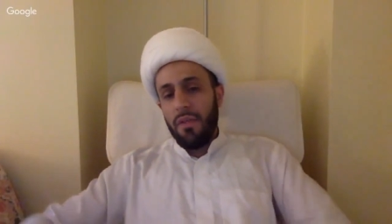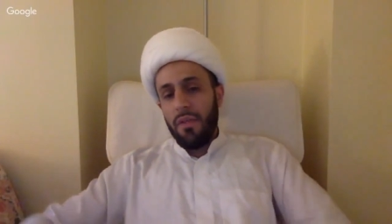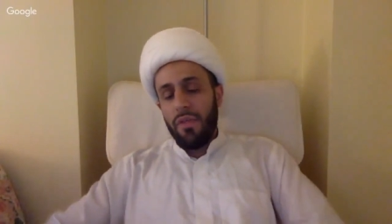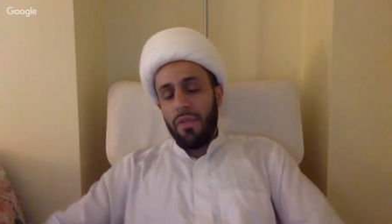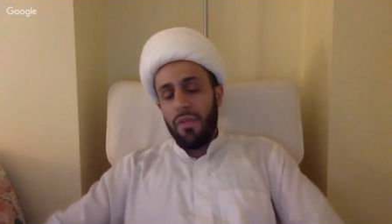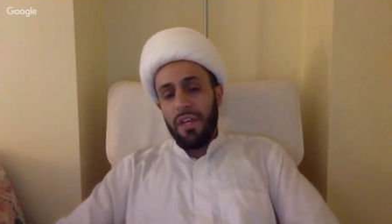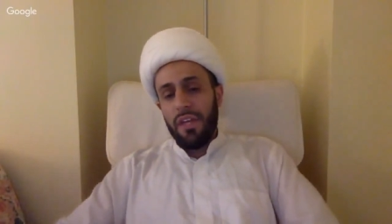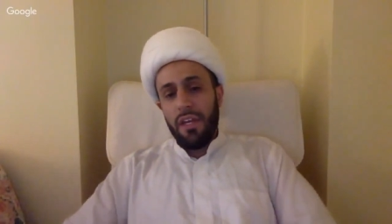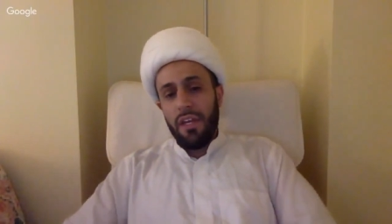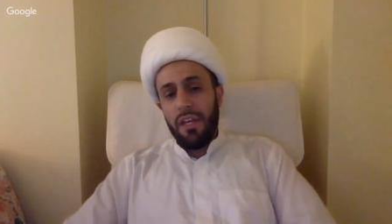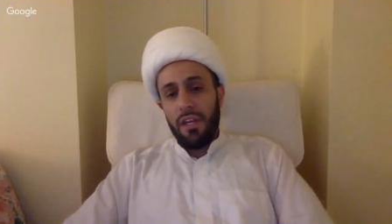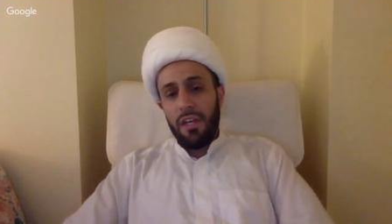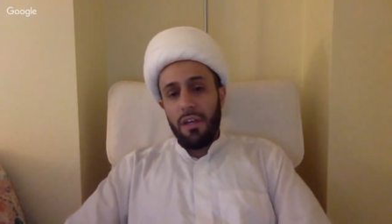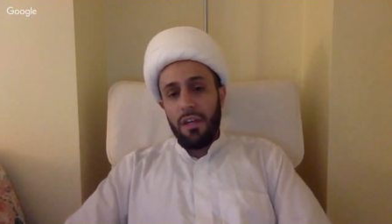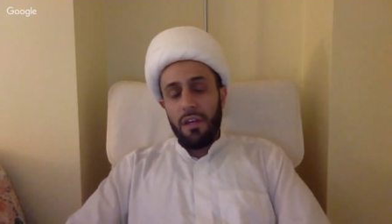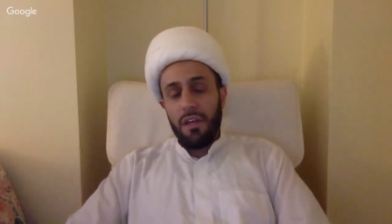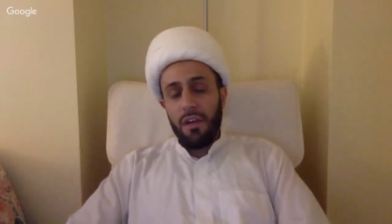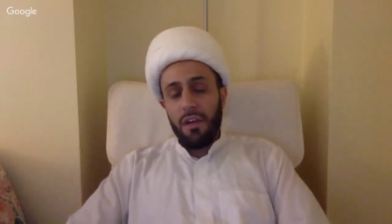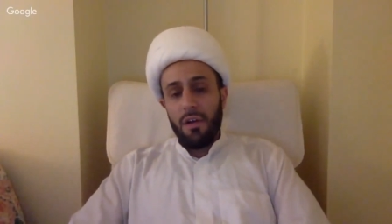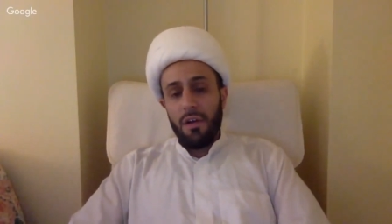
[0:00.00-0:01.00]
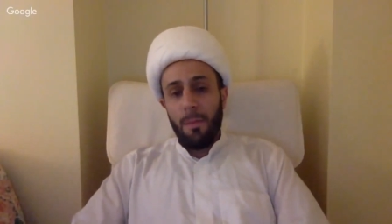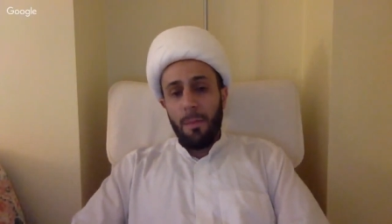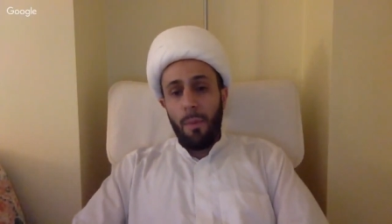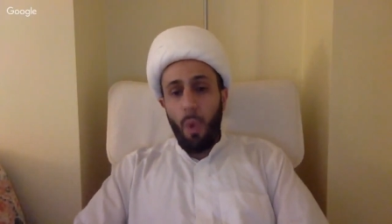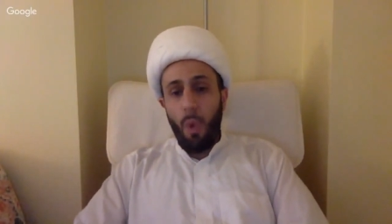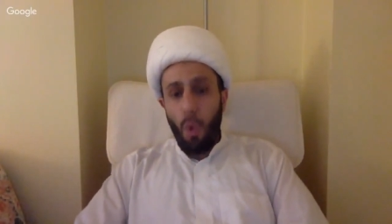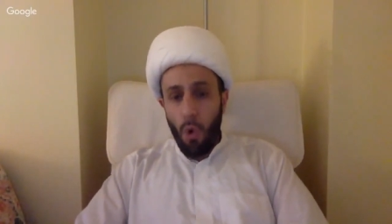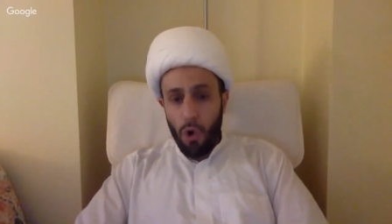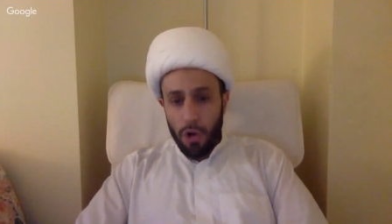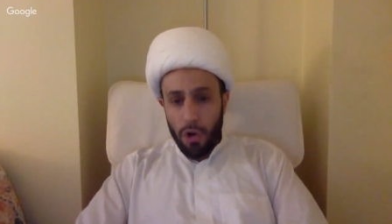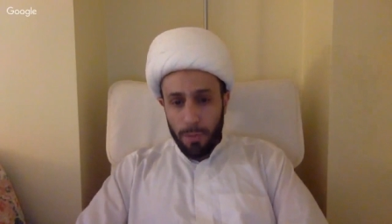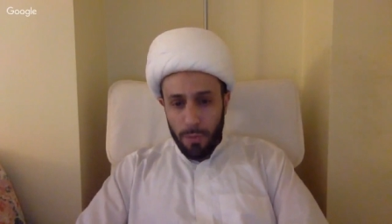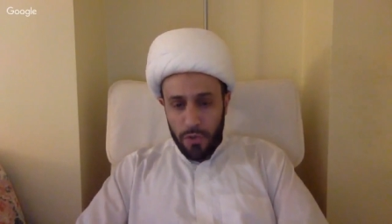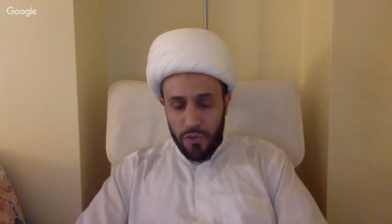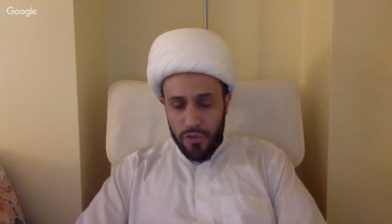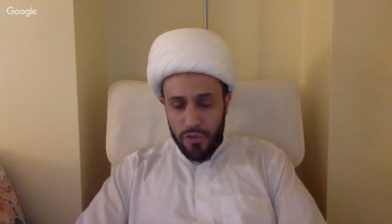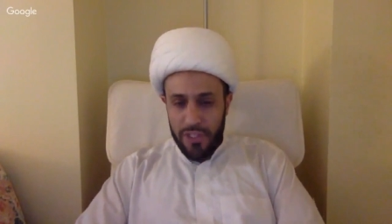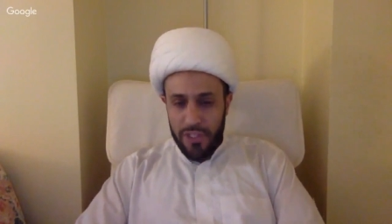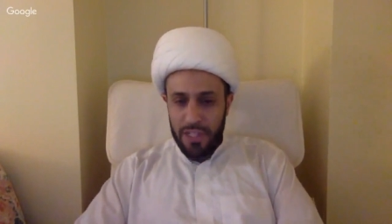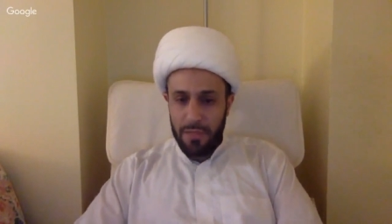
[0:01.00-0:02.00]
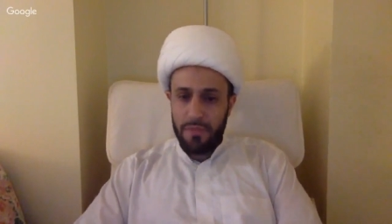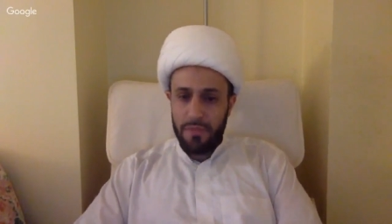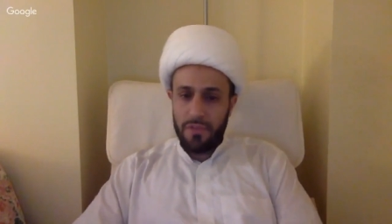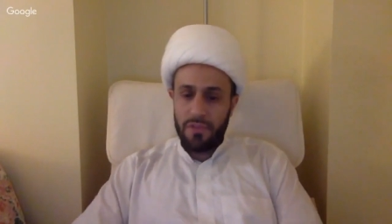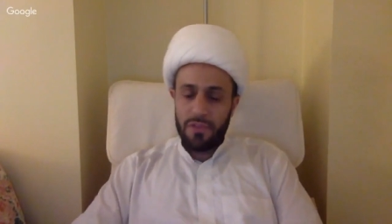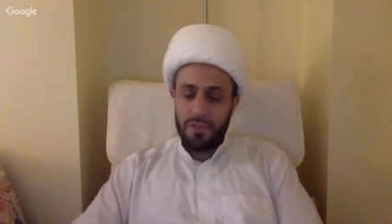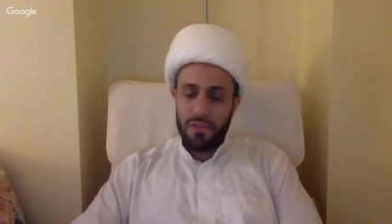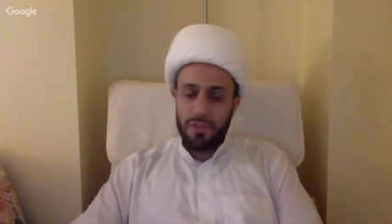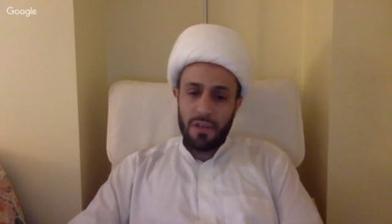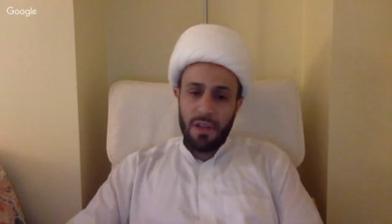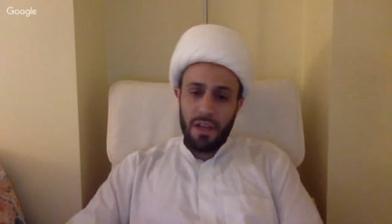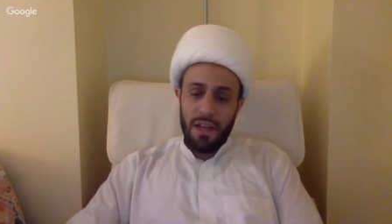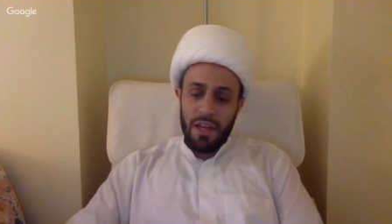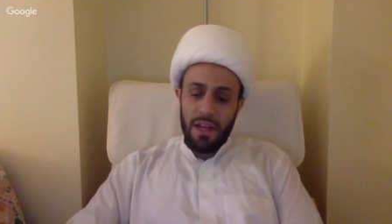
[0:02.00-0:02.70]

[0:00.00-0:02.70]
the poor Muslims,